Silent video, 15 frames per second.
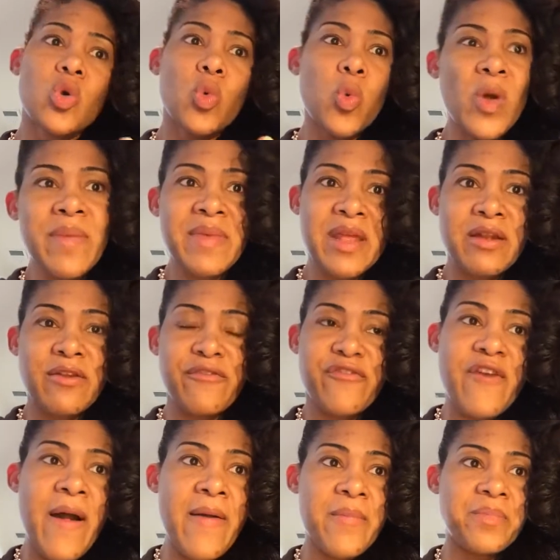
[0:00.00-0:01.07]
women
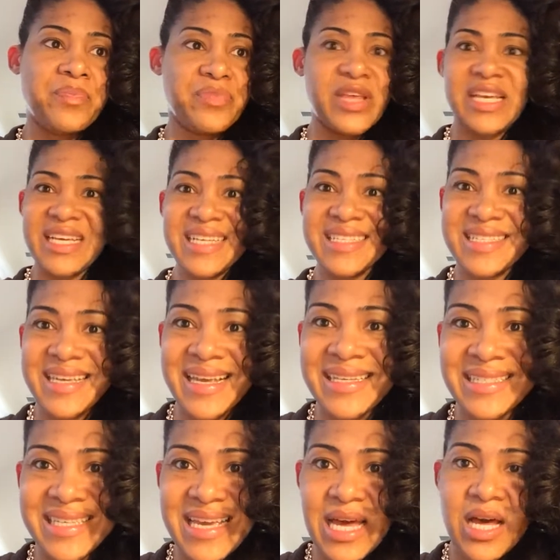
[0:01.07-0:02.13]
from East
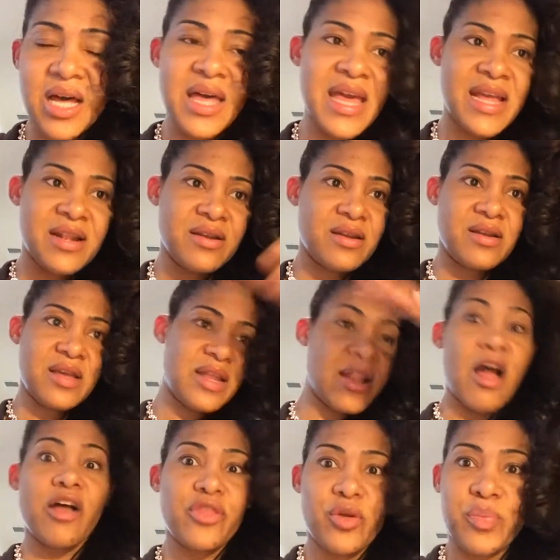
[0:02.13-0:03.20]
India and
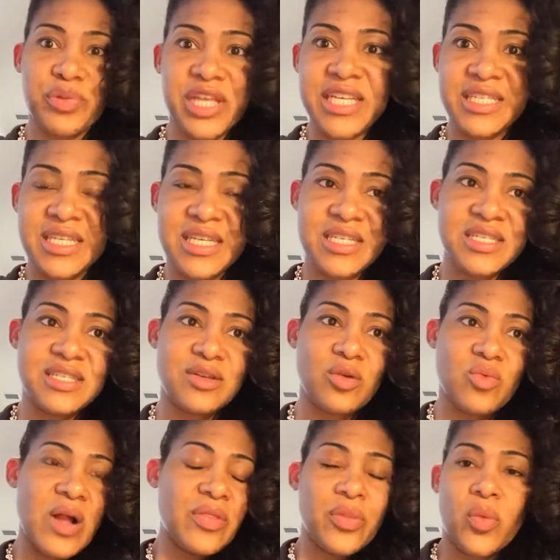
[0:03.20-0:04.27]
other places
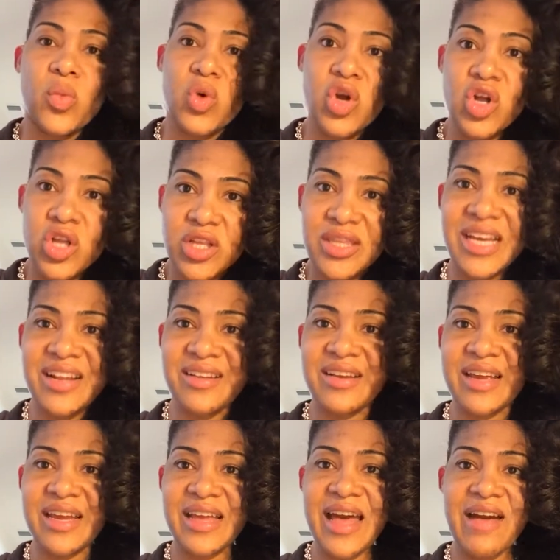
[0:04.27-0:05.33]
around the world that
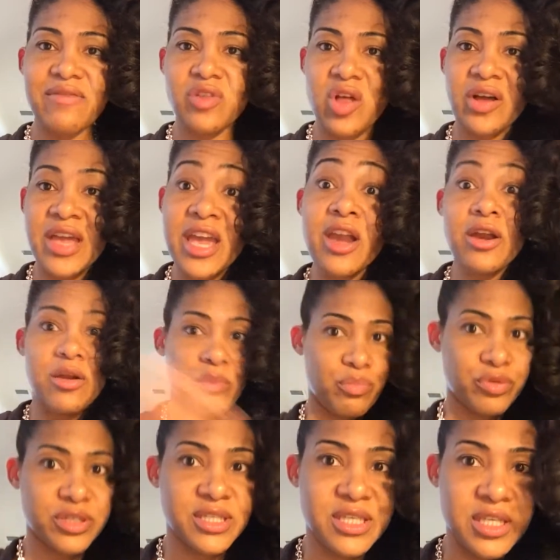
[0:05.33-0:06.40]
have long hair.
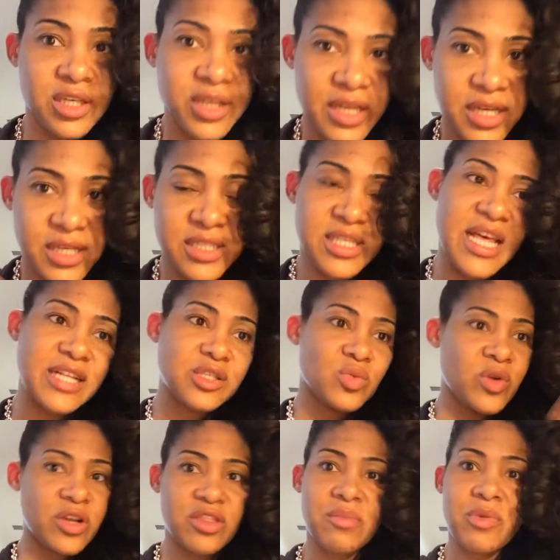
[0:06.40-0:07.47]
Brazilians, that's
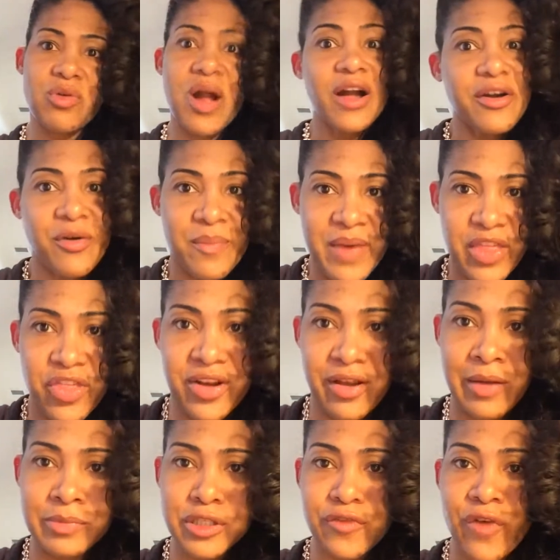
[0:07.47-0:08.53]
where the Morocco method
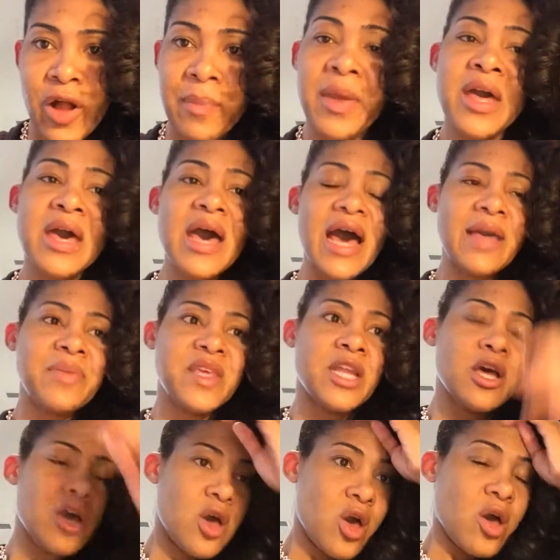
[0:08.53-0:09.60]
comes from. I mean,